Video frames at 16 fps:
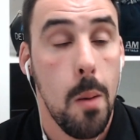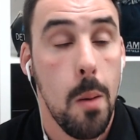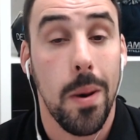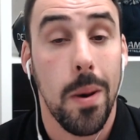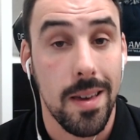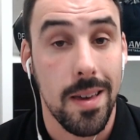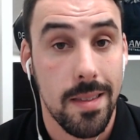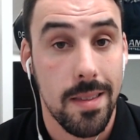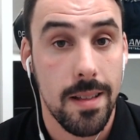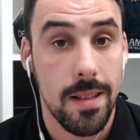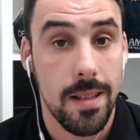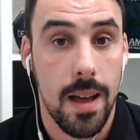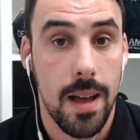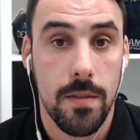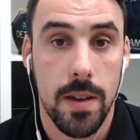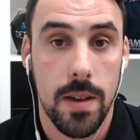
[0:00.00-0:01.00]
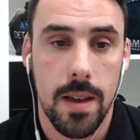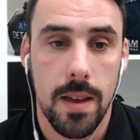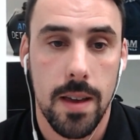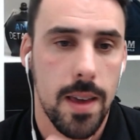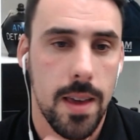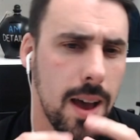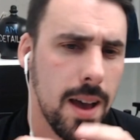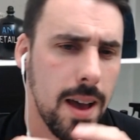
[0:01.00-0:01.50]
But I still have it
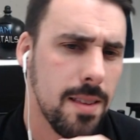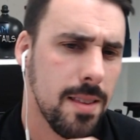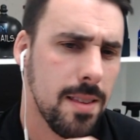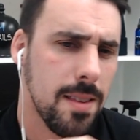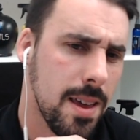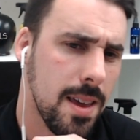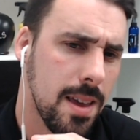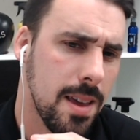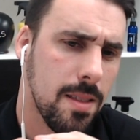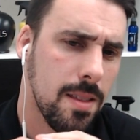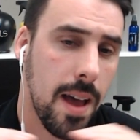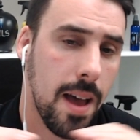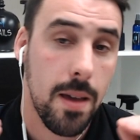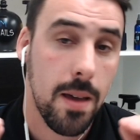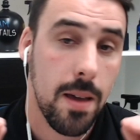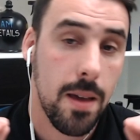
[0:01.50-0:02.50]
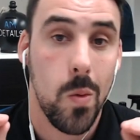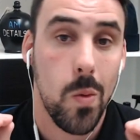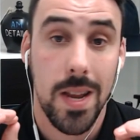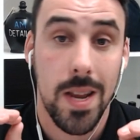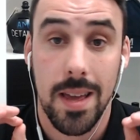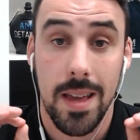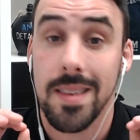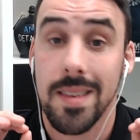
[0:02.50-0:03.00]
as it has its time
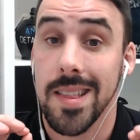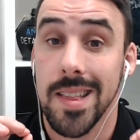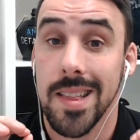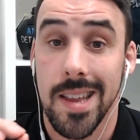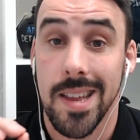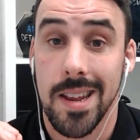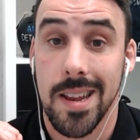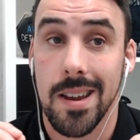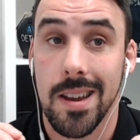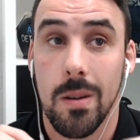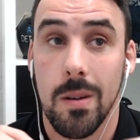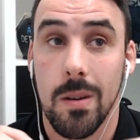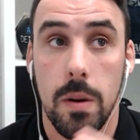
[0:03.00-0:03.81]
when it is needed.